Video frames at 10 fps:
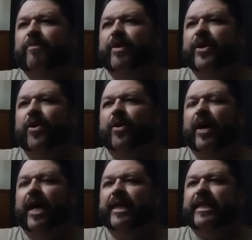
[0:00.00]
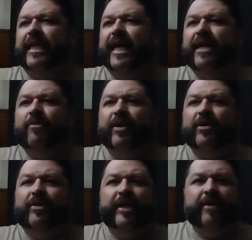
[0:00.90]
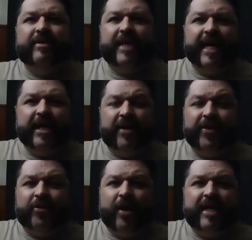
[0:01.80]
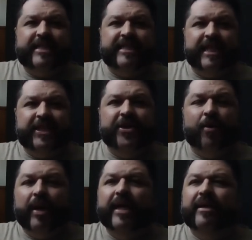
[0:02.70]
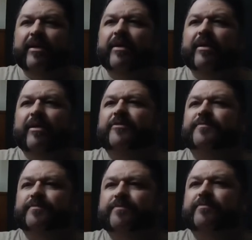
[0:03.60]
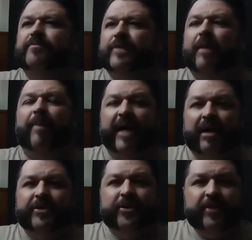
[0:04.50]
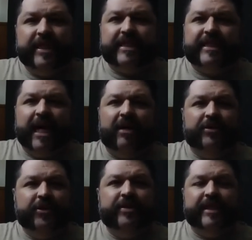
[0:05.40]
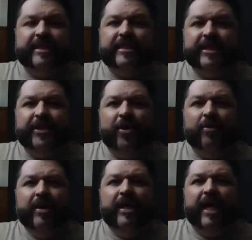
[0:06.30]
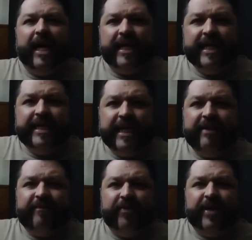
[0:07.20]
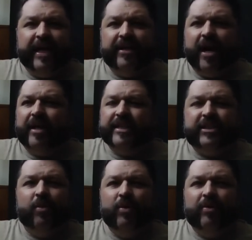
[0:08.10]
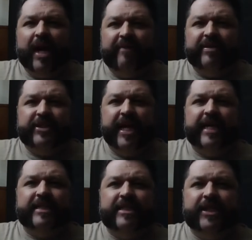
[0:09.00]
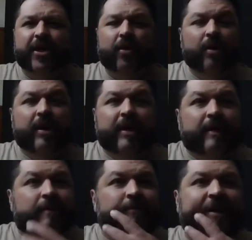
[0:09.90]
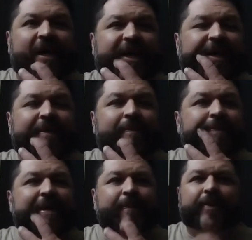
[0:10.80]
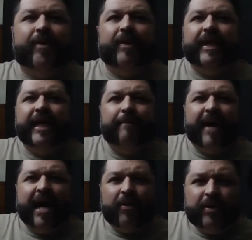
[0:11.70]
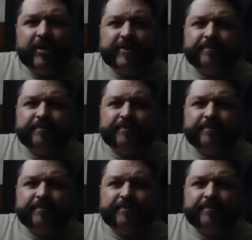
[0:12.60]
you know, at the end when he was hanging on the cross, he said, "You know what? But I'll do this. I'll do this." You know, and he did it for the ungodly, so we will have a chance. You know, the people in power,